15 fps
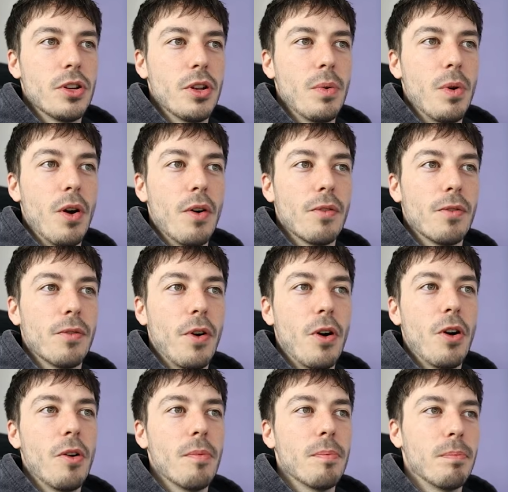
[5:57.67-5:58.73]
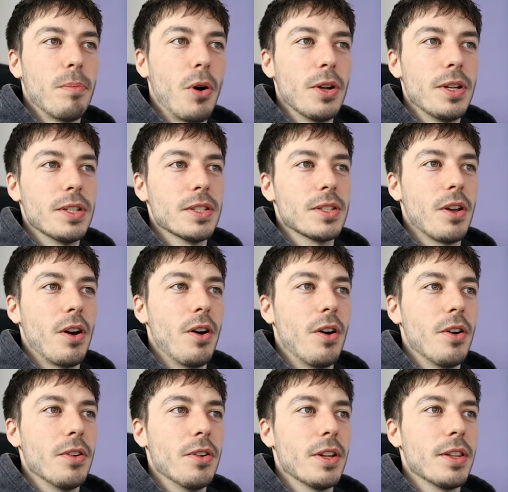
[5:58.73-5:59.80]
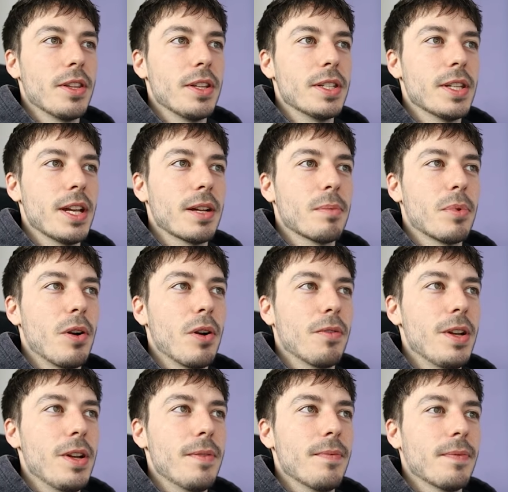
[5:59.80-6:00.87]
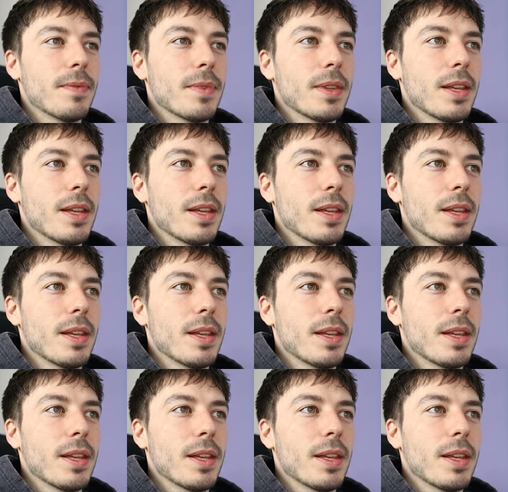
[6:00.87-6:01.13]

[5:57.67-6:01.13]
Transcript: 204 points on the take profit.